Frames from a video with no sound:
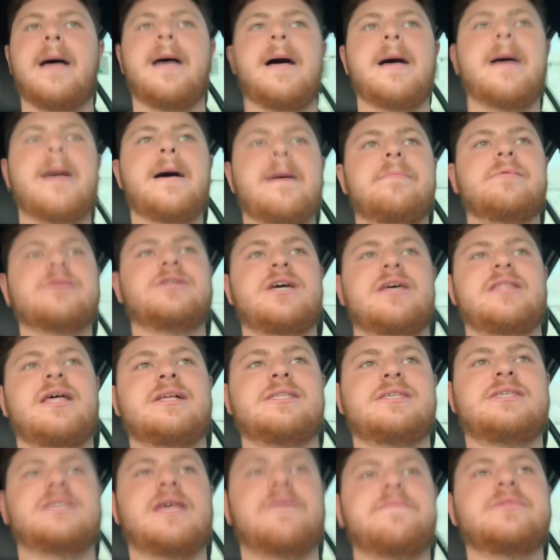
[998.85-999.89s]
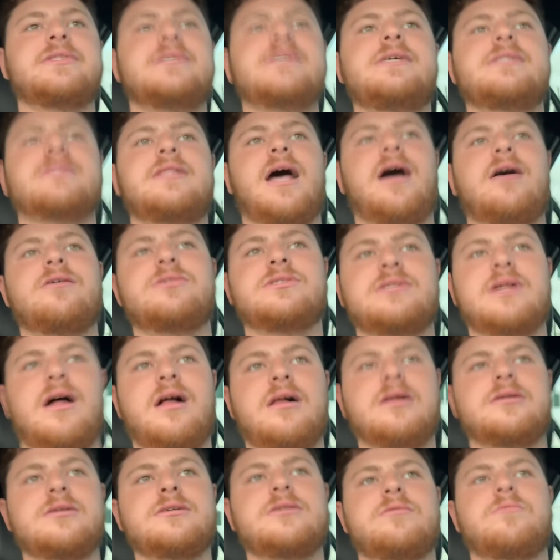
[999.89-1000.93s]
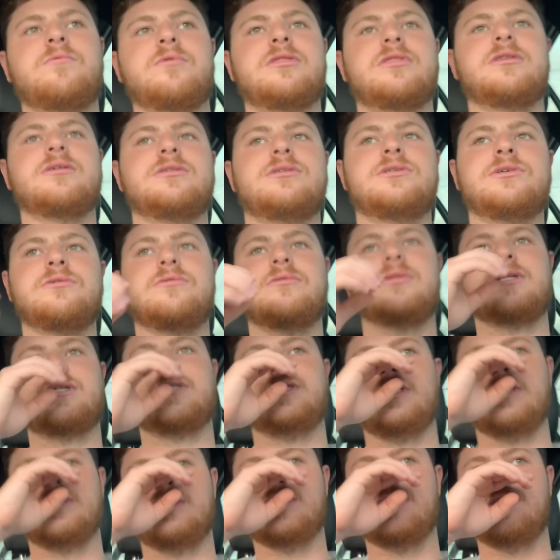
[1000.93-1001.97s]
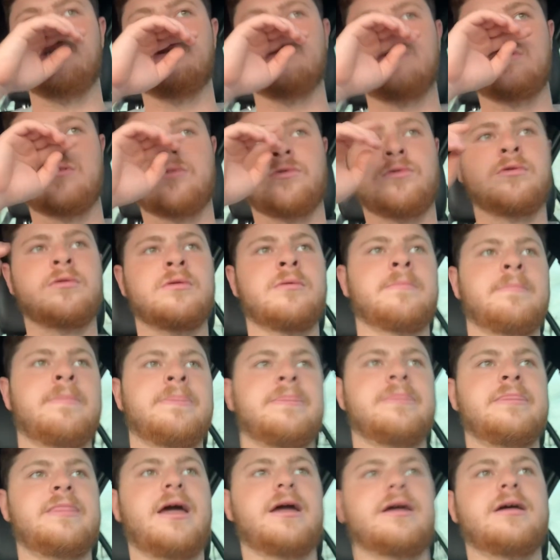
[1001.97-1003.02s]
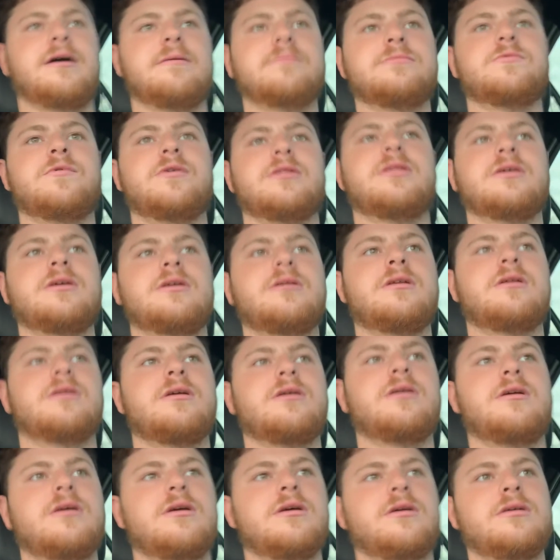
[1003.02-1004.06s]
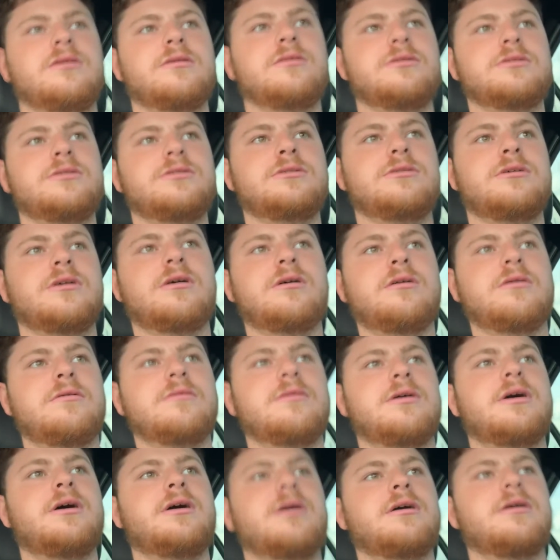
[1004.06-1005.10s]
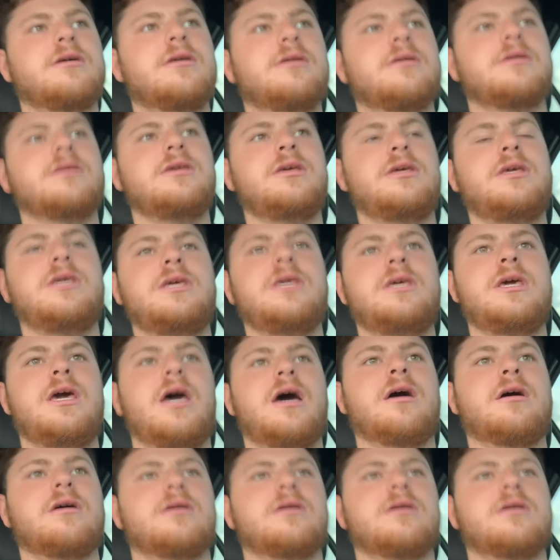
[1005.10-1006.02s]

But yeah, that's $17,000 with the tune and TCU tune that comes with it. So yeah.